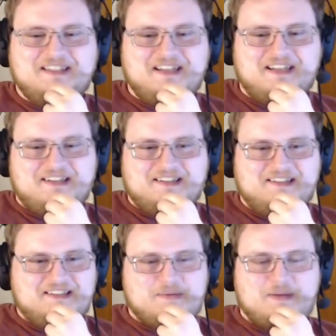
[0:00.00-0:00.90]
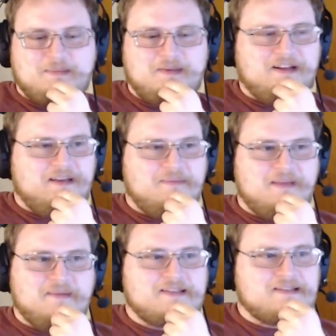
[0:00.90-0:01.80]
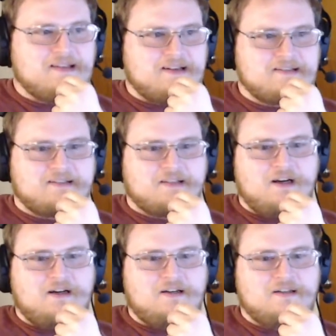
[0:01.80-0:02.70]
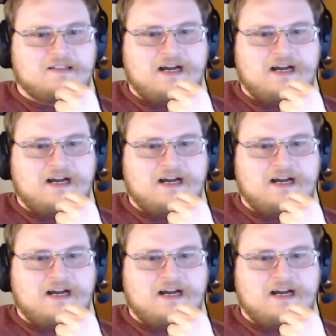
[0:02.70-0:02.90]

And this one, buddy, it made me sick as a dog.